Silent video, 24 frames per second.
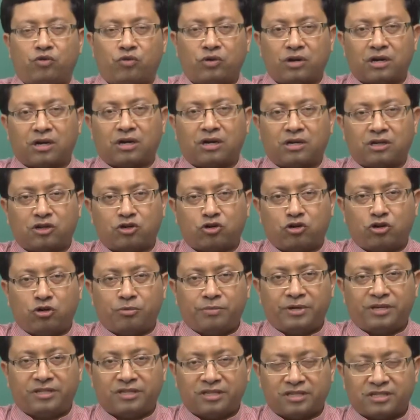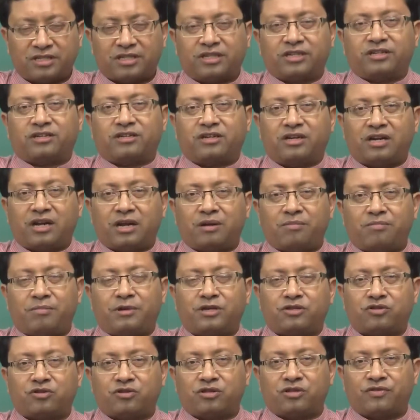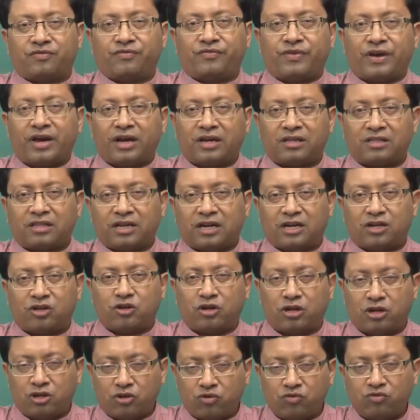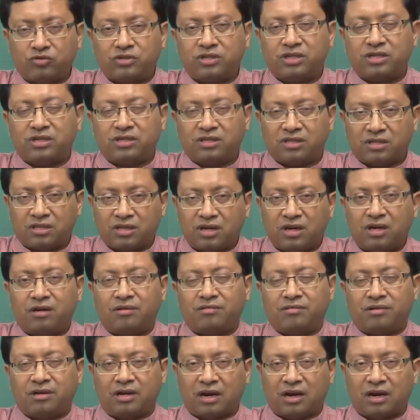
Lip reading: lower control limit, the central line, based on the fact that you are using the